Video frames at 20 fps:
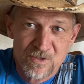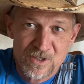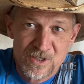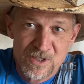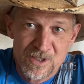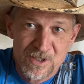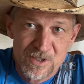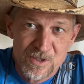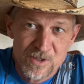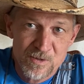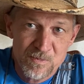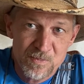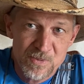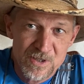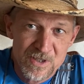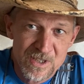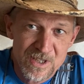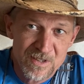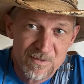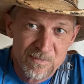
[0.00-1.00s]
I said, you
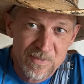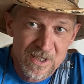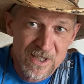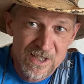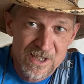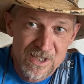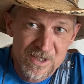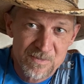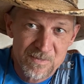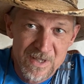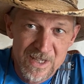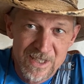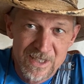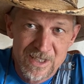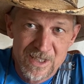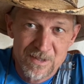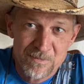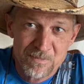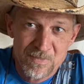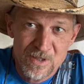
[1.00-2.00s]
put that Polaris back in
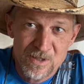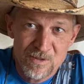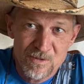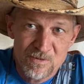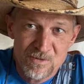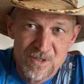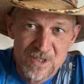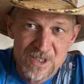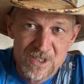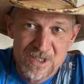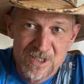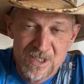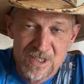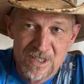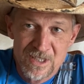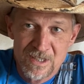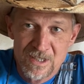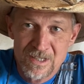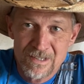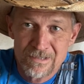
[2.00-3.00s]
that pool? And she
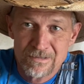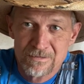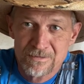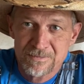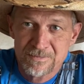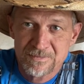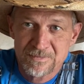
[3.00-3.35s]
said, no.